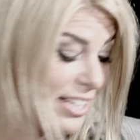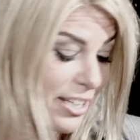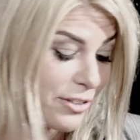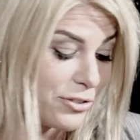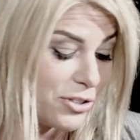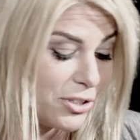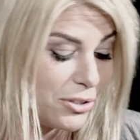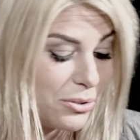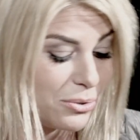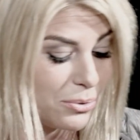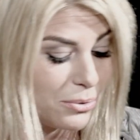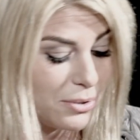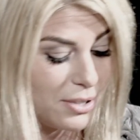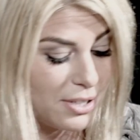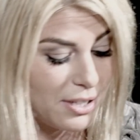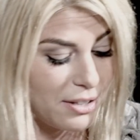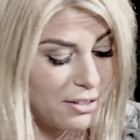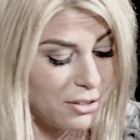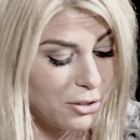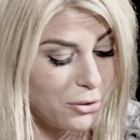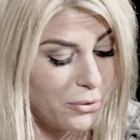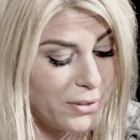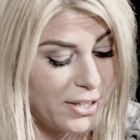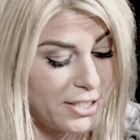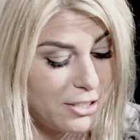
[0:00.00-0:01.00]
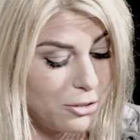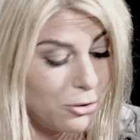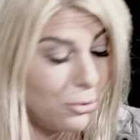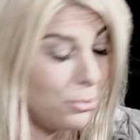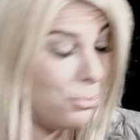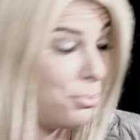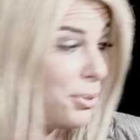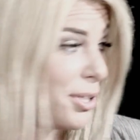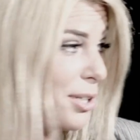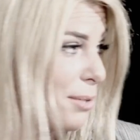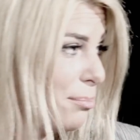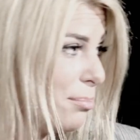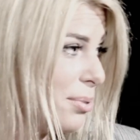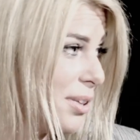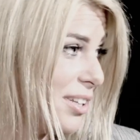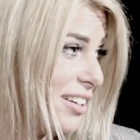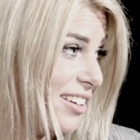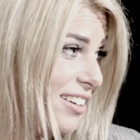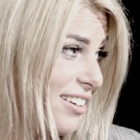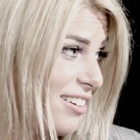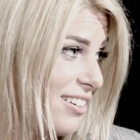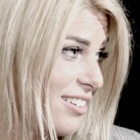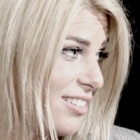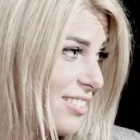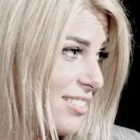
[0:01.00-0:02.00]
actually to another great European
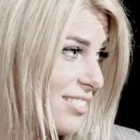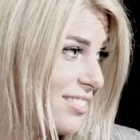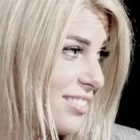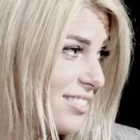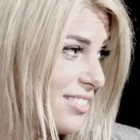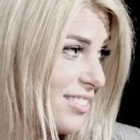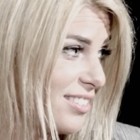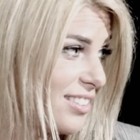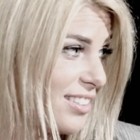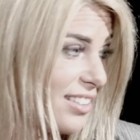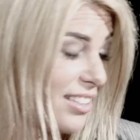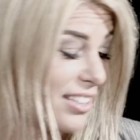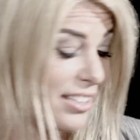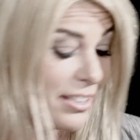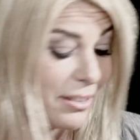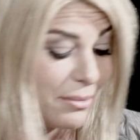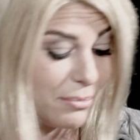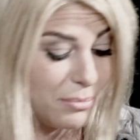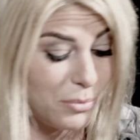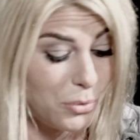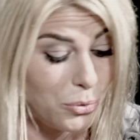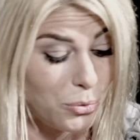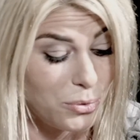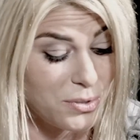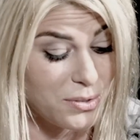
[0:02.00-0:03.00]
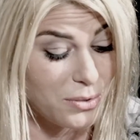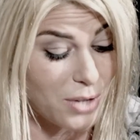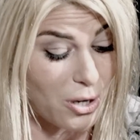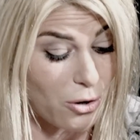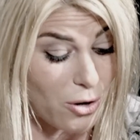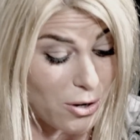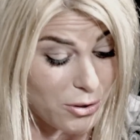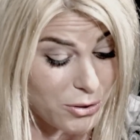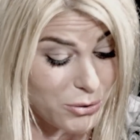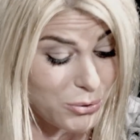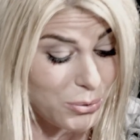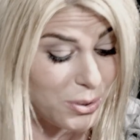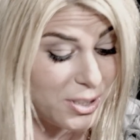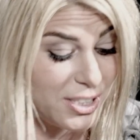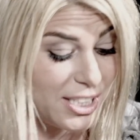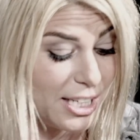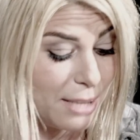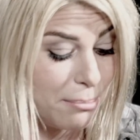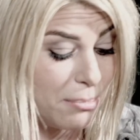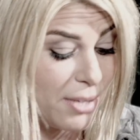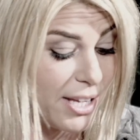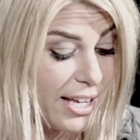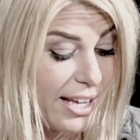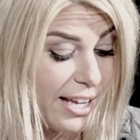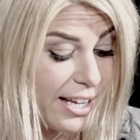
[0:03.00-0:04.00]
player who was also in the
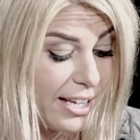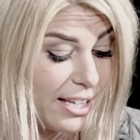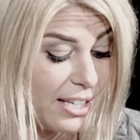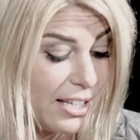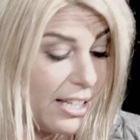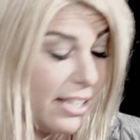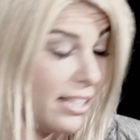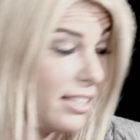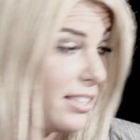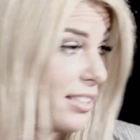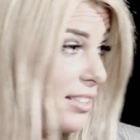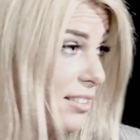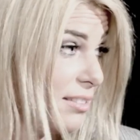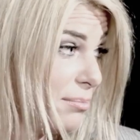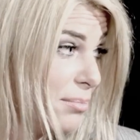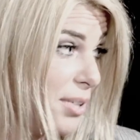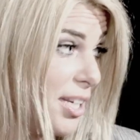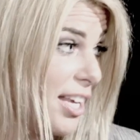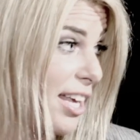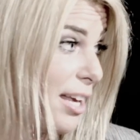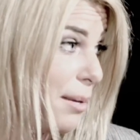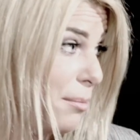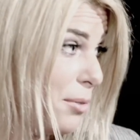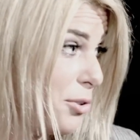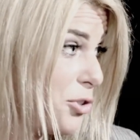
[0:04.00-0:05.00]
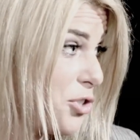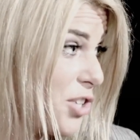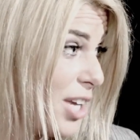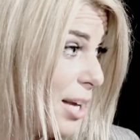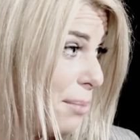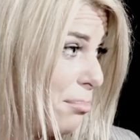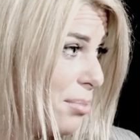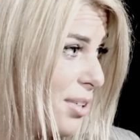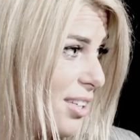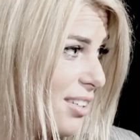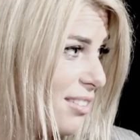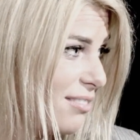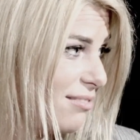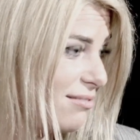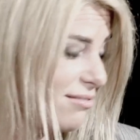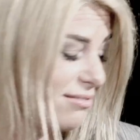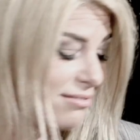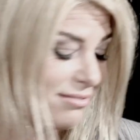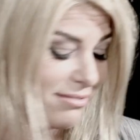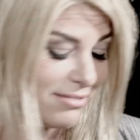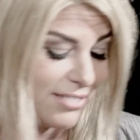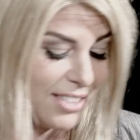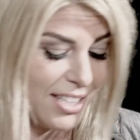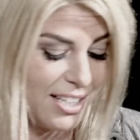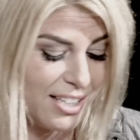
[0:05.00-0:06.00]
NBA and became a champion.
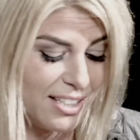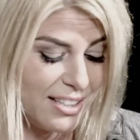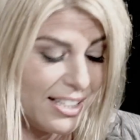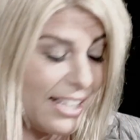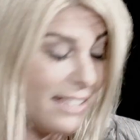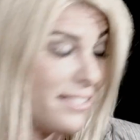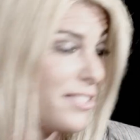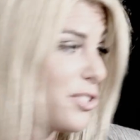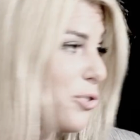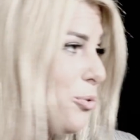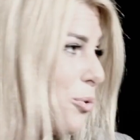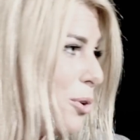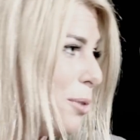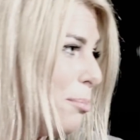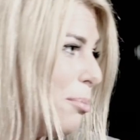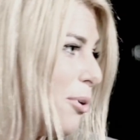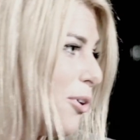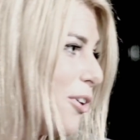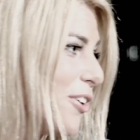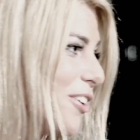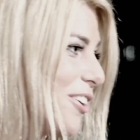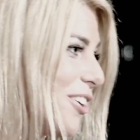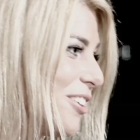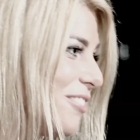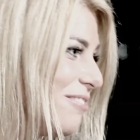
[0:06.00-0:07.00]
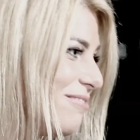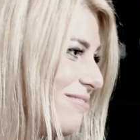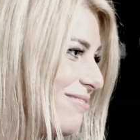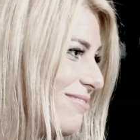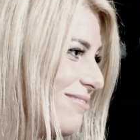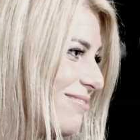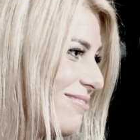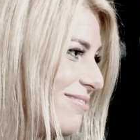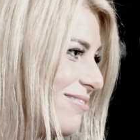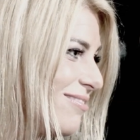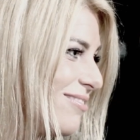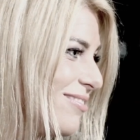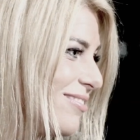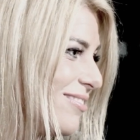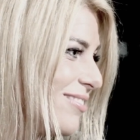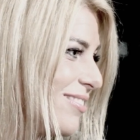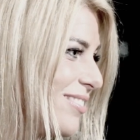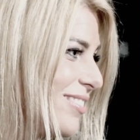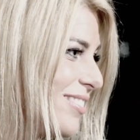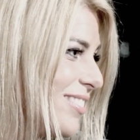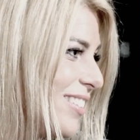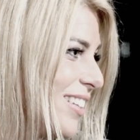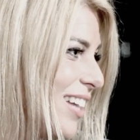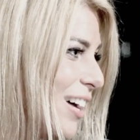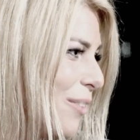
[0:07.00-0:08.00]
That's Tony Parker.
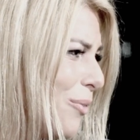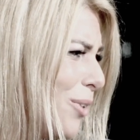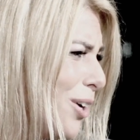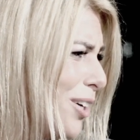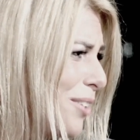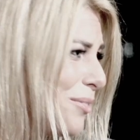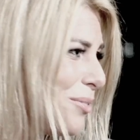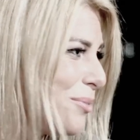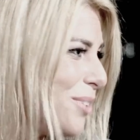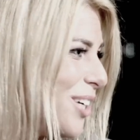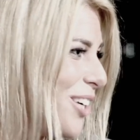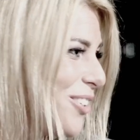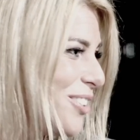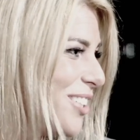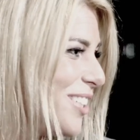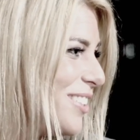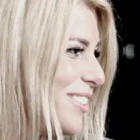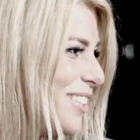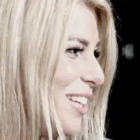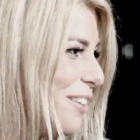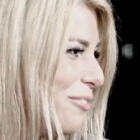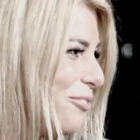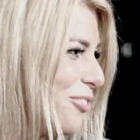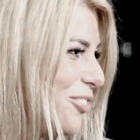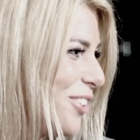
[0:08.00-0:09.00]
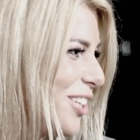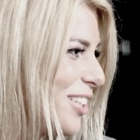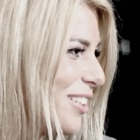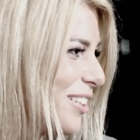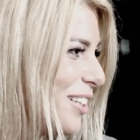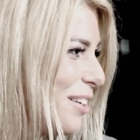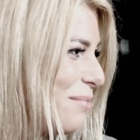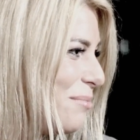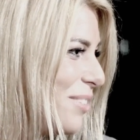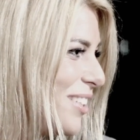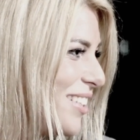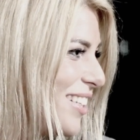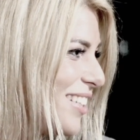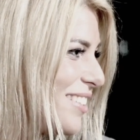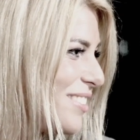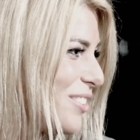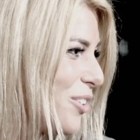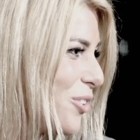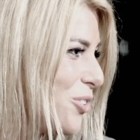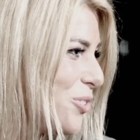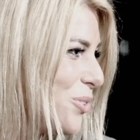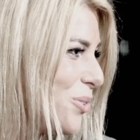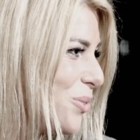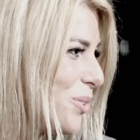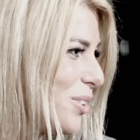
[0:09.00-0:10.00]
How does that feel? I mean, that's
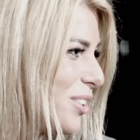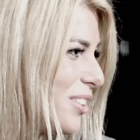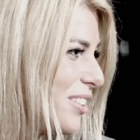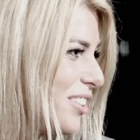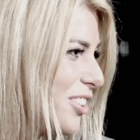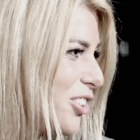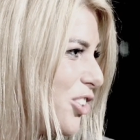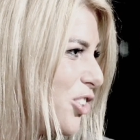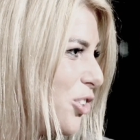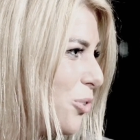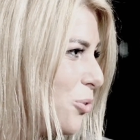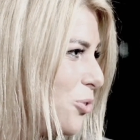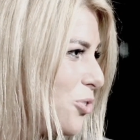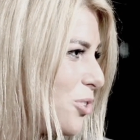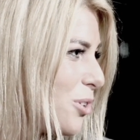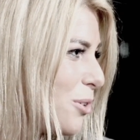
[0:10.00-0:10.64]
also a huge